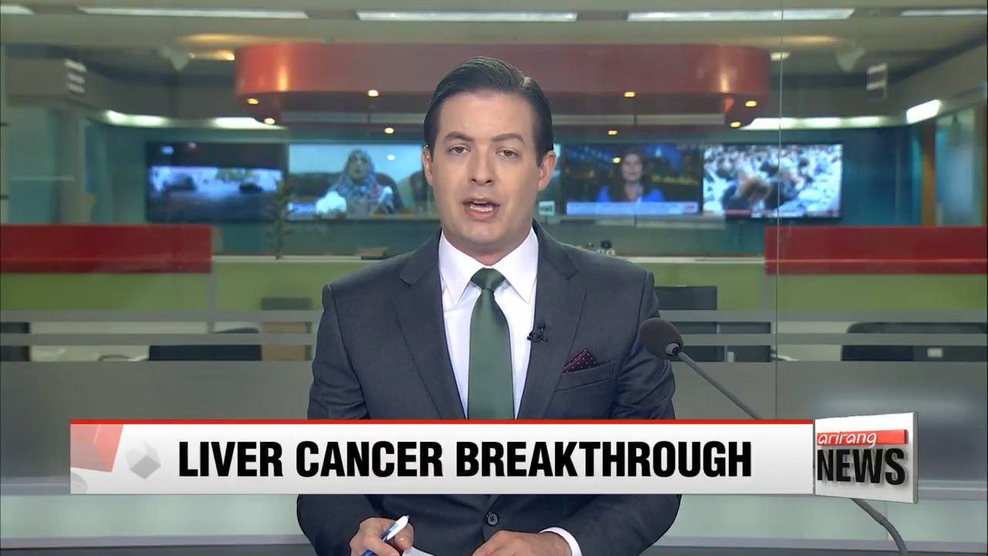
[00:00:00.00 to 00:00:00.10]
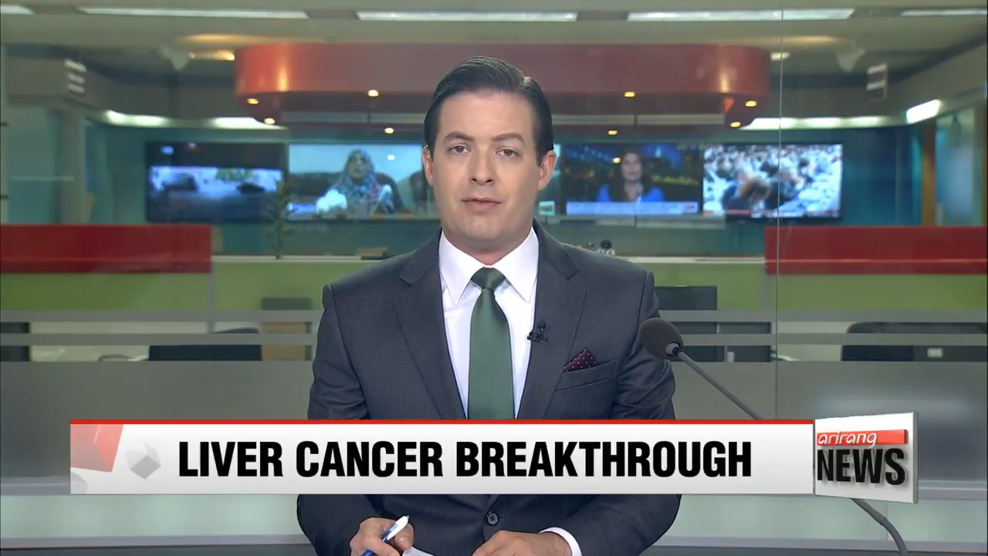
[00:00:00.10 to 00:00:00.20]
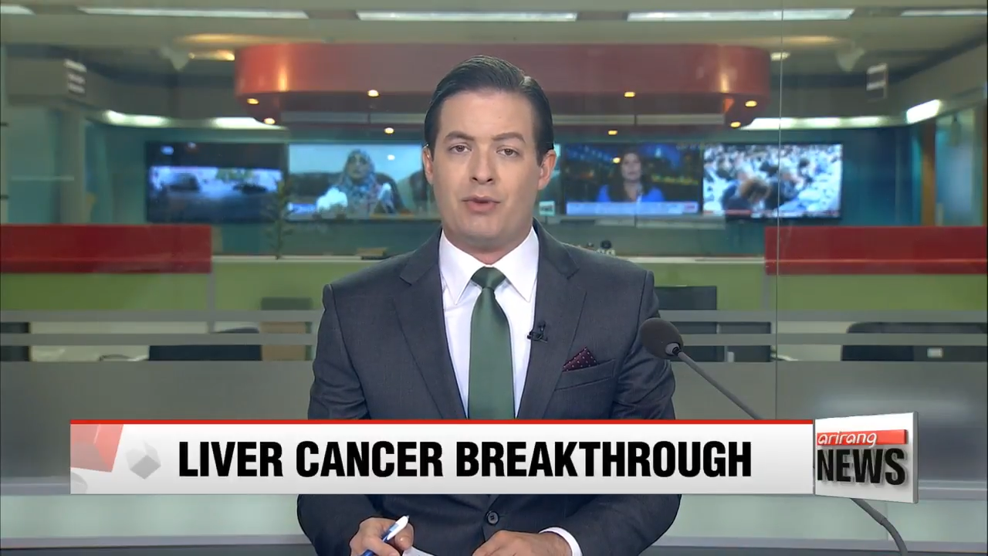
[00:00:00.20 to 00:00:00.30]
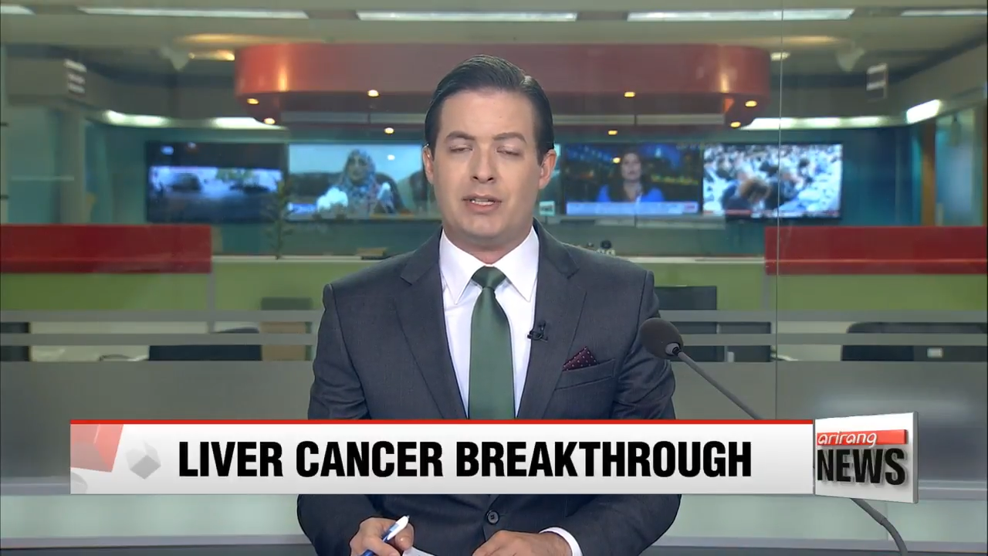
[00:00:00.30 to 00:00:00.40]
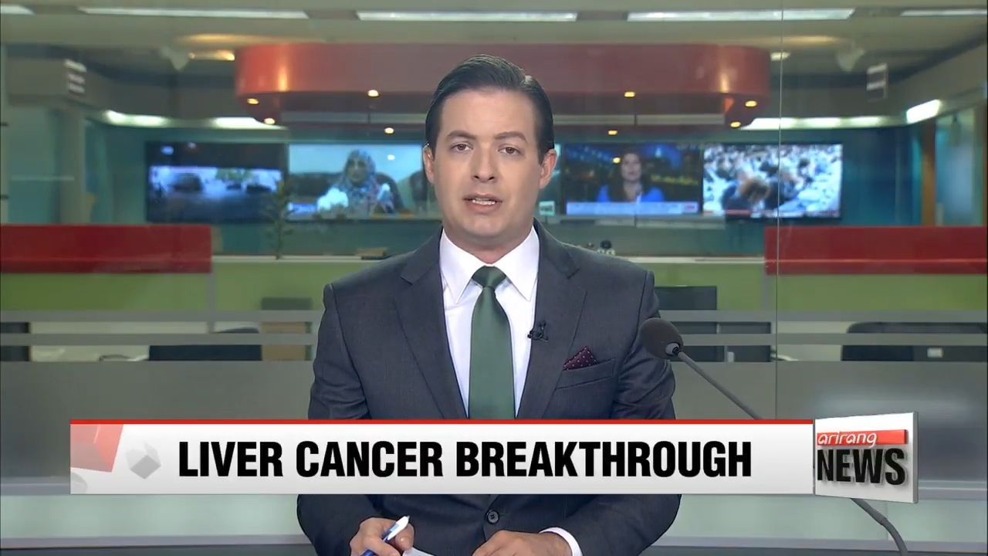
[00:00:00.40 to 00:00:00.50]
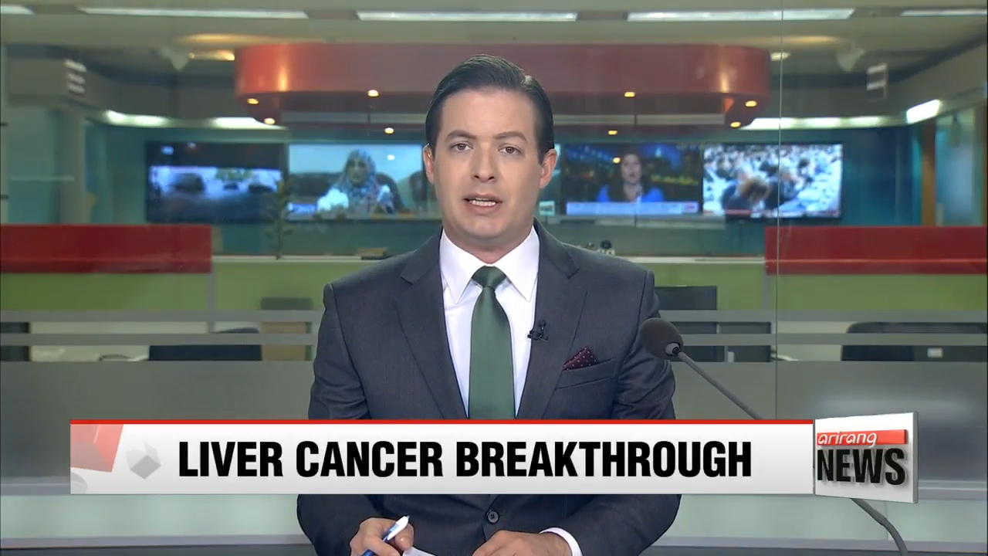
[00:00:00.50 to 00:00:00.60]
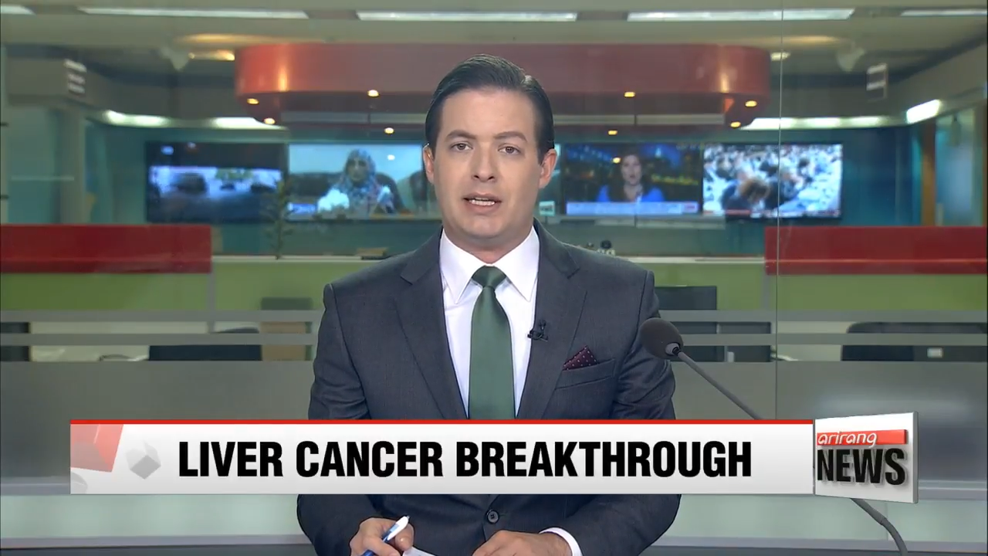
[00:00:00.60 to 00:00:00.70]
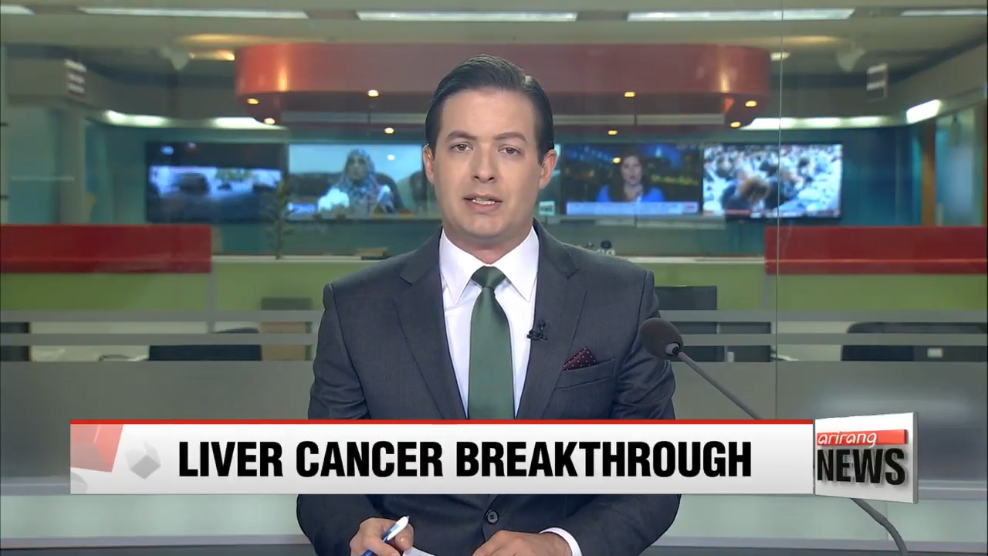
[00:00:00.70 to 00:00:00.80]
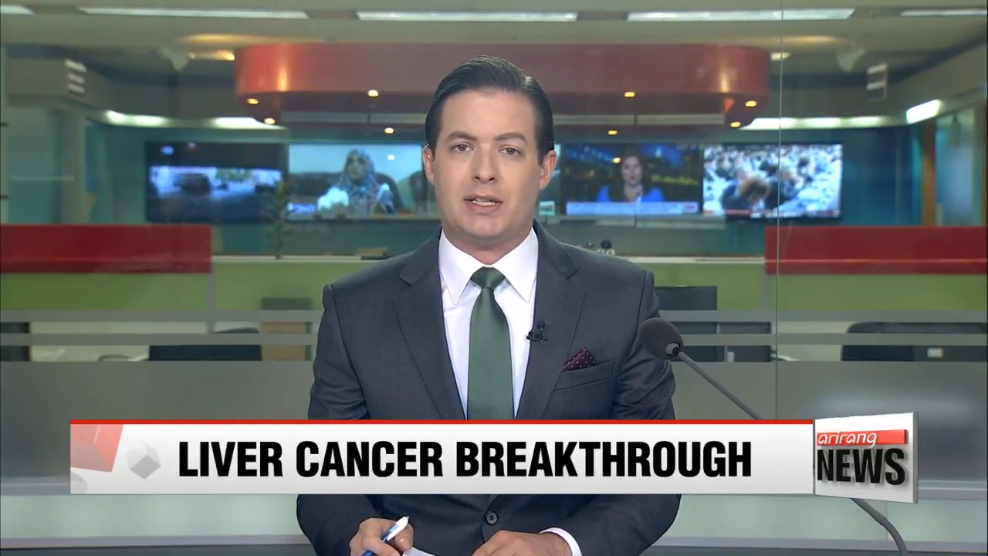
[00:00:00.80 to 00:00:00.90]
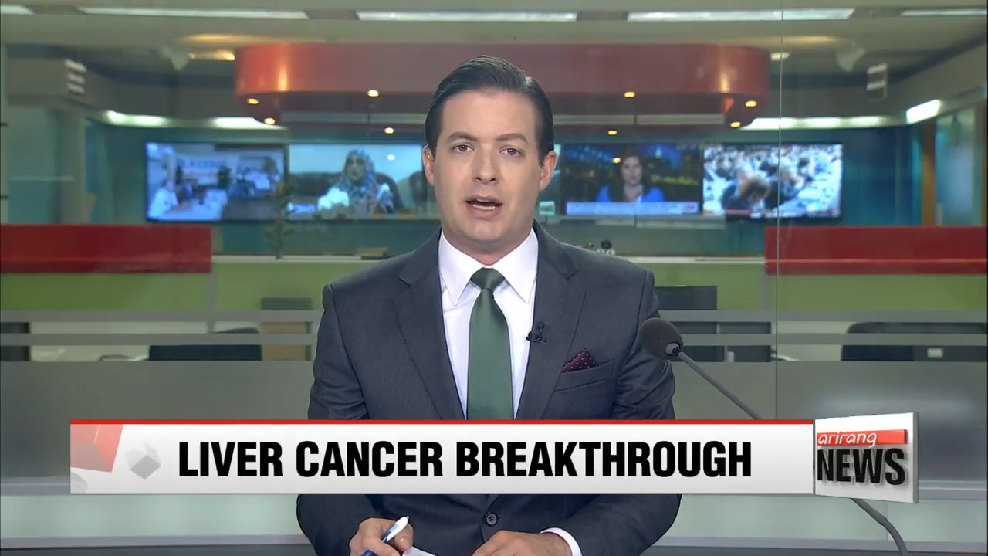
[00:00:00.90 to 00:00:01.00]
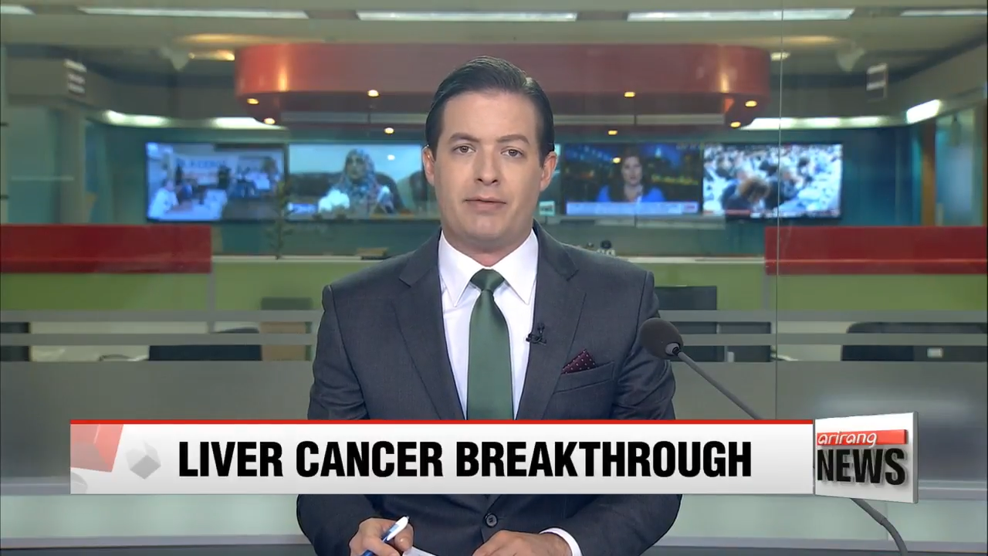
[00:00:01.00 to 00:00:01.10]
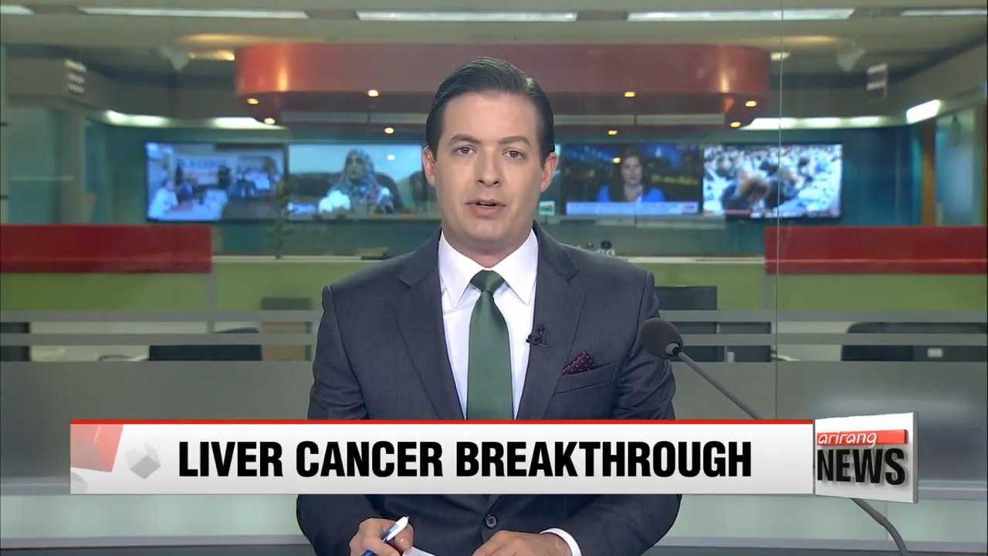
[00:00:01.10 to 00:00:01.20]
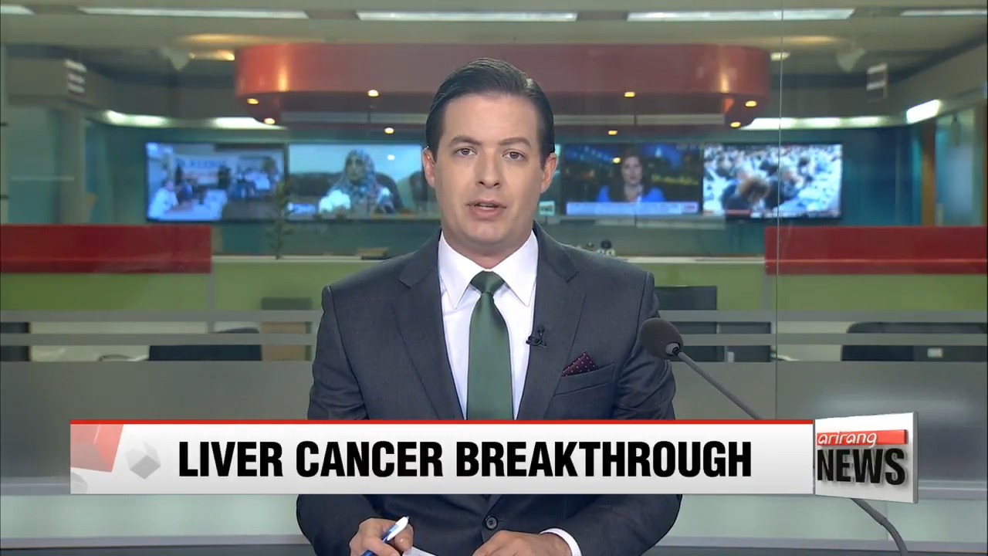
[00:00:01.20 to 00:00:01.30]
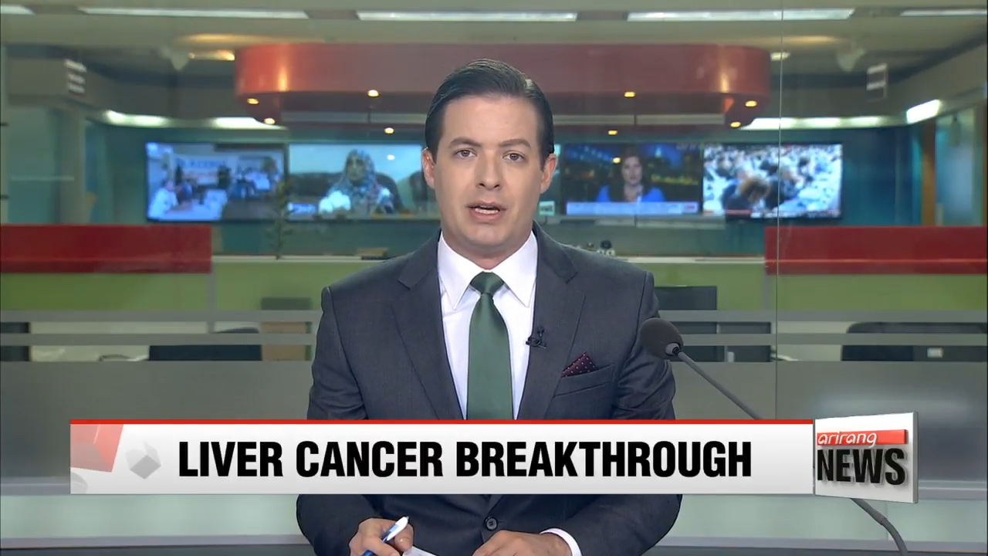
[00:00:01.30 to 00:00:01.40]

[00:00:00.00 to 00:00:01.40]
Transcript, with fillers: have recently discovered